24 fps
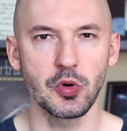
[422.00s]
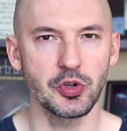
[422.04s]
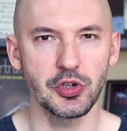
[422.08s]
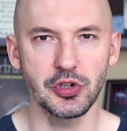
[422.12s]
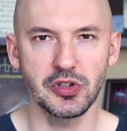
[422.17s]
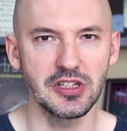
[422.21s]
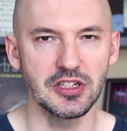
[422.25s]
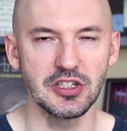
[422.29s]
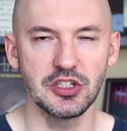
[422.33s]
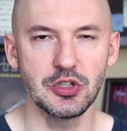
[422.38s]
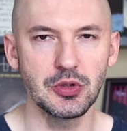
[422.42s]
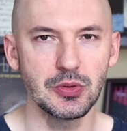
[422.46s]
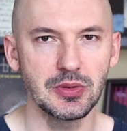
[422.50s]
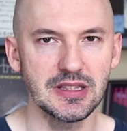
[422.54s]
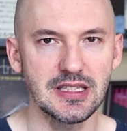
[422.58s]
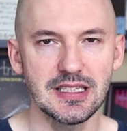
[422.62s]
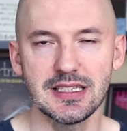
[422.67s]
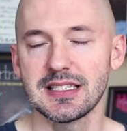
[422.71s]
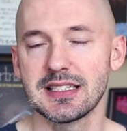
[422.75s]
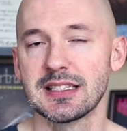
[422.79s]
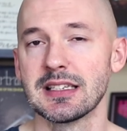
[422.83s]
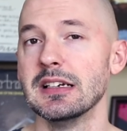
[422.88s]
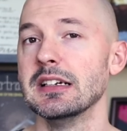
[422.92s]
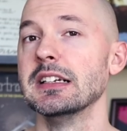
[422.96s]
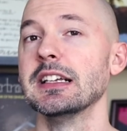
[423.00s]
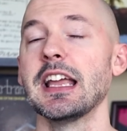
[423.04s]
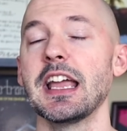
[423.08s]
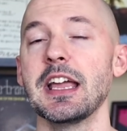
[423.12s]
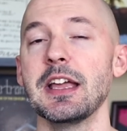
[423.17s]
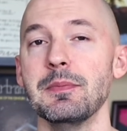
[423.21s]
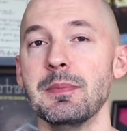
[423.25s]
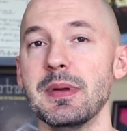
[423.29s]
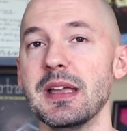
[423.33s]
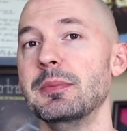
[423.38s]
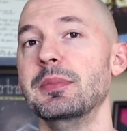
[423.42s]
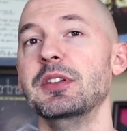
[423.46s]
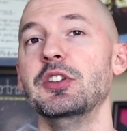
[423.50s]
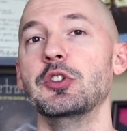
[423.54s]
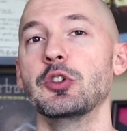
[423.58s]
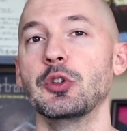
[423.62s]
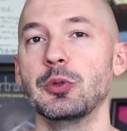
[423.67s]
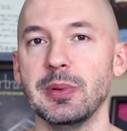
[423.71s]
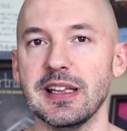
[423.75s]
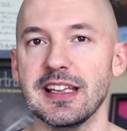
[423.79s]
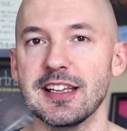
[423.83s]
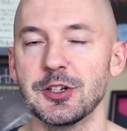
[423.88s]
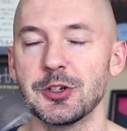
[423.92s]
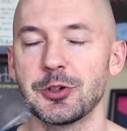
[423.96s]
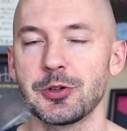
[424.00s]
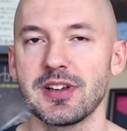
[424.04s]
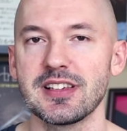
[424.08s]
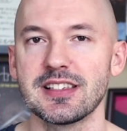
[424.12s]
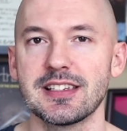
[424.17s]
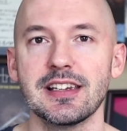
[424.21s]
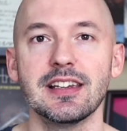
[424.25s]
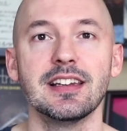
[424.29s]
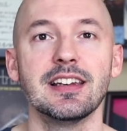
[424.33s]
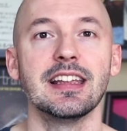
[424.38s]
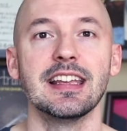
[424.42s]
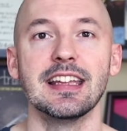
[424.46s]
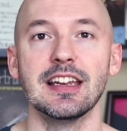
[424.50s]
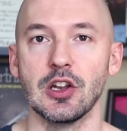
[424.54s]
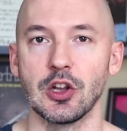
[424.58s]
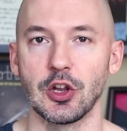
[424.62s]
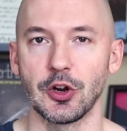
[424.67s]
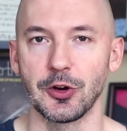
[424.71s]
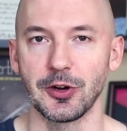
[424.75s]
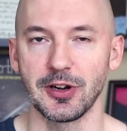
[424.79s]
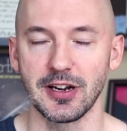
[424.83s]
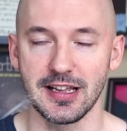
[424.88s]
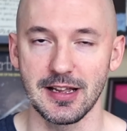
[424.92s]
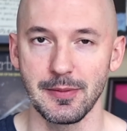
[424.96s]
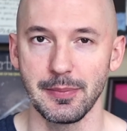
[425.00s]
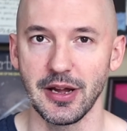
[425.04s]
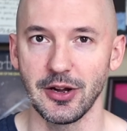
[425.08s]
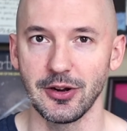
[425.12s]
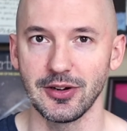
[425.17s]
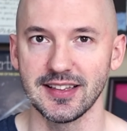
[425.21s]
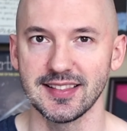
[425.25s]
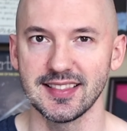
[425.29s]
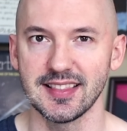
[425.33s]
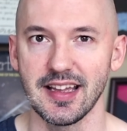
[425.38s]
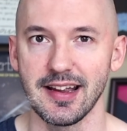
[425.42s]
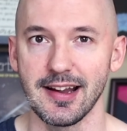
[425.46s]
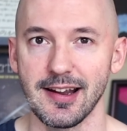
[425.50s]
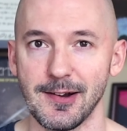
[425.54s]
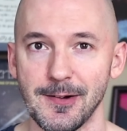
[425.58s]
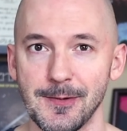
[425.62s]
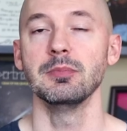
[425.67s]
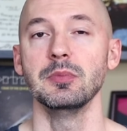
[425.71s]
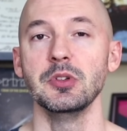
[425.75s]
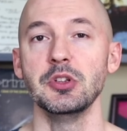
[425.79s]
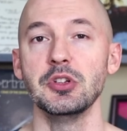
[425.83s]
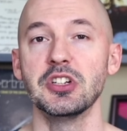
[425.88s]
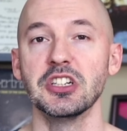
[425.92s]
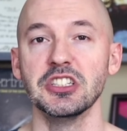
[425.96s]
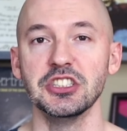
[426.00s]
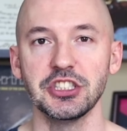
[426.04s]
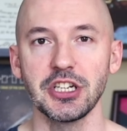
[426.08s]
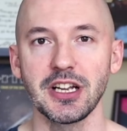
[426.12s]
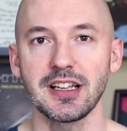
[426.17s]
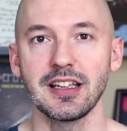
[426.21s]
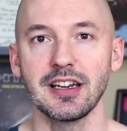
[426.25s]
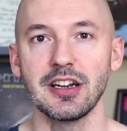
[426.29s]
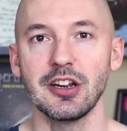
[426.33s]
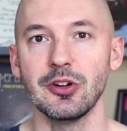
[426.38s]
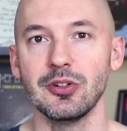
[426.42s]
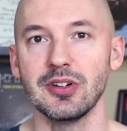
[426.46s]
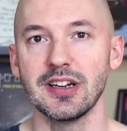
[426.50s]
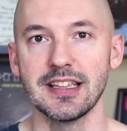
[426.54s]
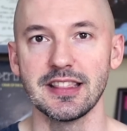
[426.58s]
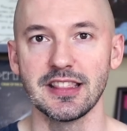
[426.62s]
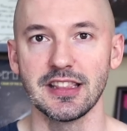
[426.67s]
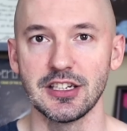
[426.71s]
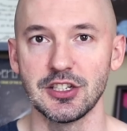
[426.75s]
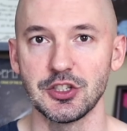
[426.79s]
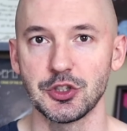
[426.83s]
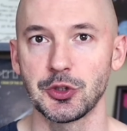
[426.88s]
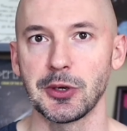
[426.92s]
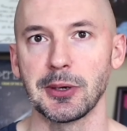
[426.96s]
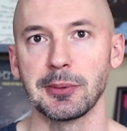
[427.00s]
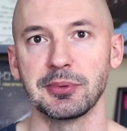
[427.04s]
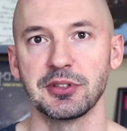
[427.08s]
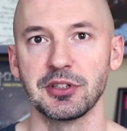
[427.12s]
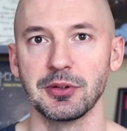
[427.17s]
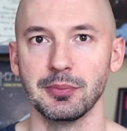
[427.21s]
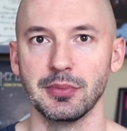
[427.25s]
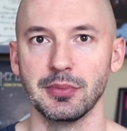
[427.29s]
you can do with this, and maybe you'll be interested in learning about it there. You can check it out in the description